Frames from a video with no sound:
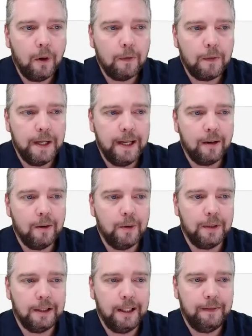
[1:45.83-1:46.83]
Over here
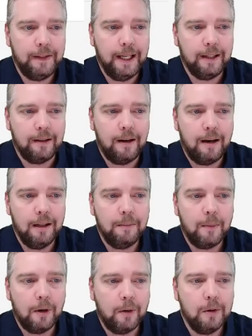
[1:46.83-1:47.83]
on the left hand
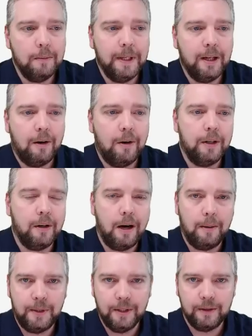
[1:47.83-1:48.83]
column are going to be all your
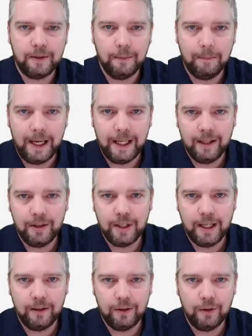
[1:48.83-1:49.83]
options to manage
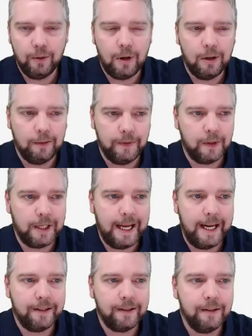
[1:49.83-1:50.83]
and to do all of your
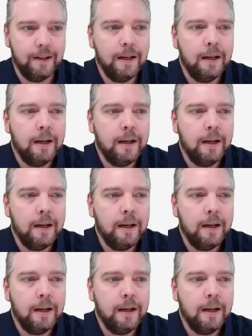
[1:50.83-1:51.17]
tasks.